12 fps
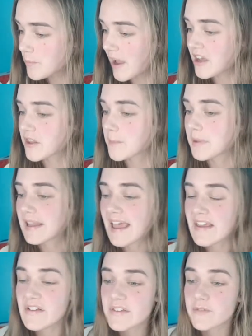by other
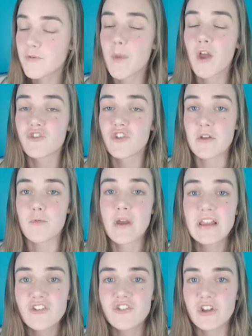players from her
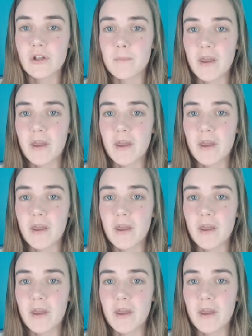generation,